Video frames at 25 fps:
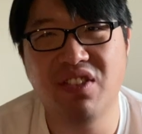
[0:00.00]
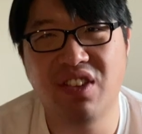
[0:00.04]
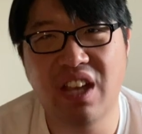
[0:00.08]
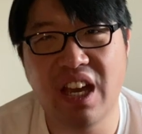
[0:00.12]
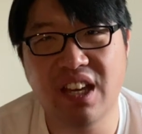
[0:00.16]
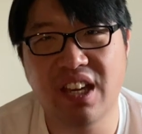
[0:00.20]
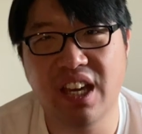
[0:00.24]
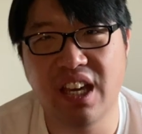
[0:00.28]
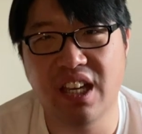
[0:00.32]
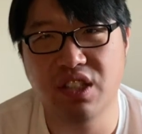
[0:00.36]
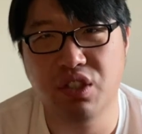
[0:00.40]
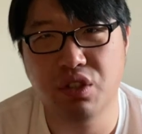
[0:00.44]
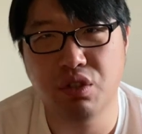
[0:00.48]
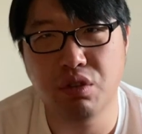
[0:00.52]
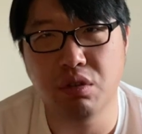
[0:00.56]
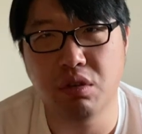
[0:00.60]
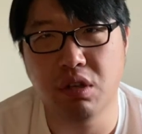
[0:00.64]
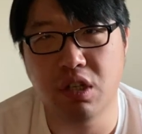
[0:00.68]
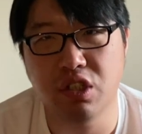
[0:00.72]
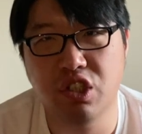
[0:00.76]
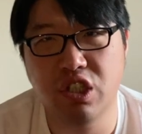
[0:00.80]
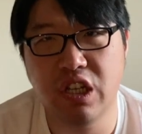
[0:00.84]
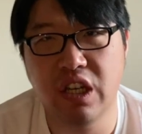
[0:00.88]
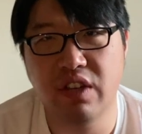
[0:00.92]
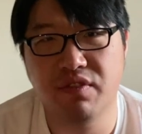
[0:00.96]
decades to
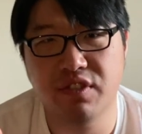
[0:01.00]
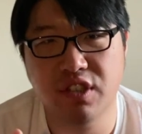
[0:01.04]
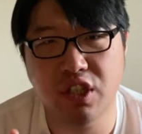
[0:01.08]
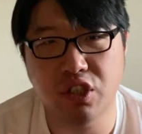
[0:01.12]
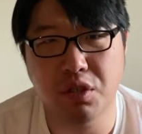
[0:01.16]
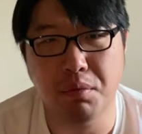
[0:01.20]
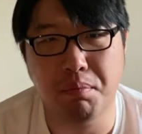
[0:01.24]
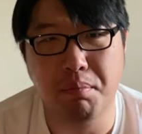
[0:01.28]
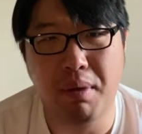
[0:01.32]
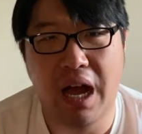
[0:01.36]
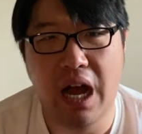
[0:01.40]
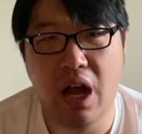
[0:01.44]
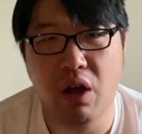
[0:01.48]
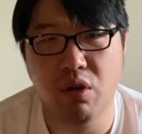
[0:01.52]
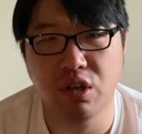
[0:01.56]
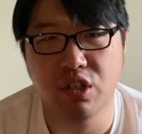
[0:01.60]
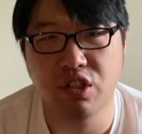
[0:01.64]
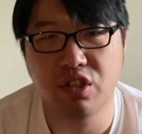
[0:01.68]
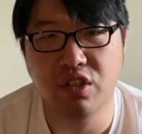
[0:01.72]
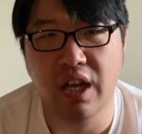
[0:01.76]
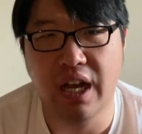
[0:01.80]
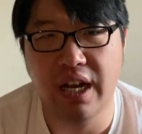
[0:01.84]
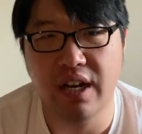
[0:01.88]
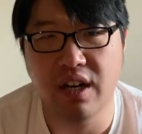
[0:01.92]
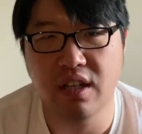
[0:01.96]
achieve such a power
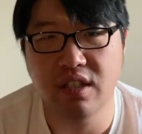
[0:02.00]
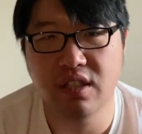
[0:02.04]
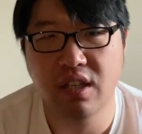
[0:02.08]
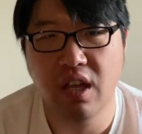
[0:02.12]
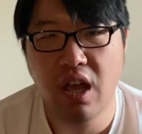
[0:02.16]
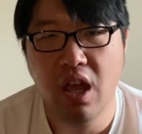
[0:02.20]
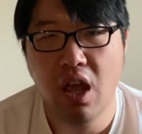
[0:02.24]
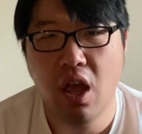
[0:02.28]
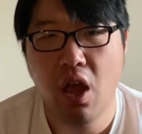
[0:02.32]
status.